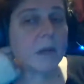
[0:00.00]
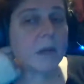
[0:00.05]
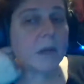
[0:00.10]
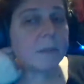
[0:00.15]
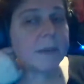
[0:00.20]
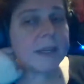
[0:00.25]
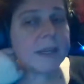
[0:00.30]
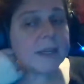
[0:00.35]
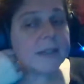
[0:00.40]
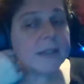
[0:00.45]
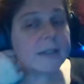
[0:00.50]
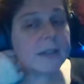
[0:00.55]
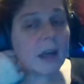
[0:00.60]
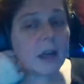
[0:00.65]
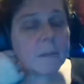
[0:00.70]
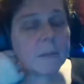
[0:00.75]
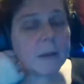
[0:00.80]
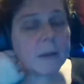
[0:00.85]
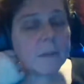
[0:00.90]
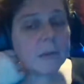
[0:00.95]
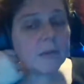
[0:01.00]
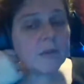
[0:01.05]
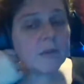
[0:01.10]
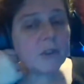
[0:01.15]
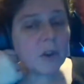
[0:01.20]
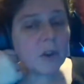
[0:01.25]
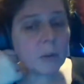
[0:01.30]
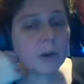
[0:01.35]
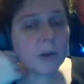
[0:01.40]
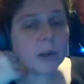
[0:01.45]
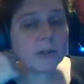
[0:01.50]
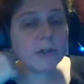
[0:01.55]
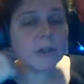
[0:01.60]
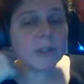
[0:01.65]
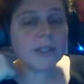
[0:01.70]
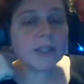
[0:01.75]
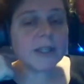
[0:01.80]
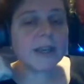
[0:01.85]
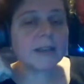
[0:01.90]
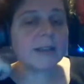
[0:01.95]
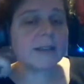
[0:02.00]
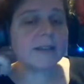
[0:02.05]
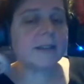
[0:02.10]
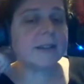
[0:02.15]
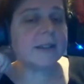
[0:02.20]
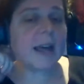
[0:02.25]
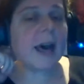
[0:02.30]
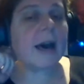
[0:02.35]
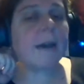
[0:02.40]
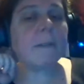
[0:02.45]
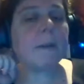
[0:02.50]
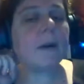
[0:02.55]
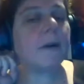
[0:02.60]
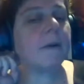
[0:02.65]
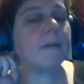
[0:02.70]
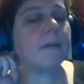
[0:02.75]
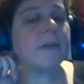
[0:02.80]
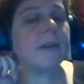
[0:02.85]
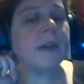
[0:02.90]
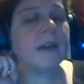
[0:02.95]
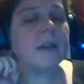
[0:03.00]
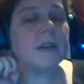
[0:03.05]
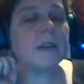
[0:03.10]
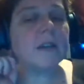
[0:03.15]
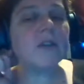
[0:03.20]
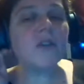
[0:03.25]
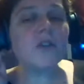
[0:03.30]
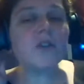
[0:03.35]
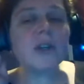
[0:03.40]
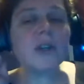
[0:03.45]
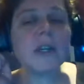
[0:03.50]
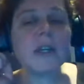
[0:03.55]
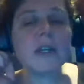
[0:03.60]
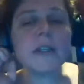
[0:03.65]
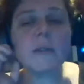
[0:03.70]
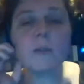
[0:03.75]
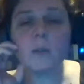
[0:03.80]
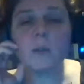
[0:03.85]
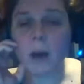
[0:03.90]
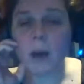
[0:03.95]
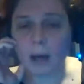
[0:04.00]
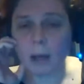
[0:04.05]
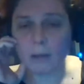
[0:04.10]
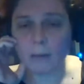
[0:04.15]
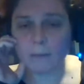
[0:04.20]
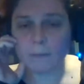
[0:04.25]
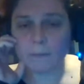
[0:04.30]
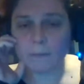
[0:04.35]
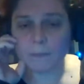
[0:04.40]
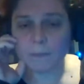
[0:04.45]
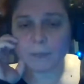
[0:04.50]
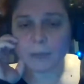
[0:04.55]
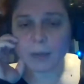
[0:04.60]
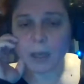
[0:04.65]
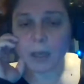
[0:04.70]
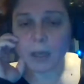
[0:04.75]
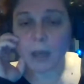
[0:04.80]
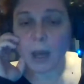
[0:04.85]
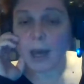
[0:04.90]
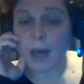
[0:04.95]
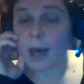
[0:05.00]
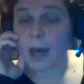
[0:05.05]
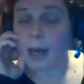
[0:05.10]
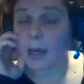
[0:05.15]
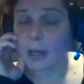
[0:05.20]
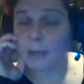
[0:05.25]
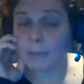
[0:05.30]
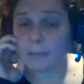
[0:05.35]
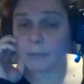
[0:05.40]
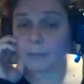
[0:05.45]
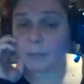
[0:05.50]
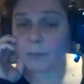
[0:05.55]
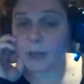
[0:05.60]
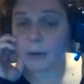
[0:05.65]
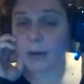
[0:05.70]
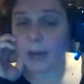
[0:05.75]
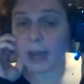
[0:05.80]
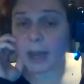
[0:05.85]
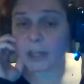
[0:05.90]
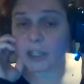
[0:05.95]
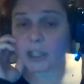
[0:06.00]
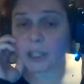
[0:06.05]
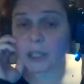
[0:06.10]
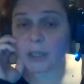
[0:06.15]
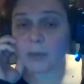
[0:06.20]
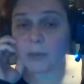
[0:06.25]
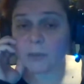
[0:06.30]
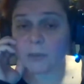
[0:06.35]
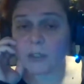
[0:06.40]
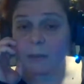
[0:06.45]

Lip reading: because a lot of people don't understand that part of the industry as well. We are actually going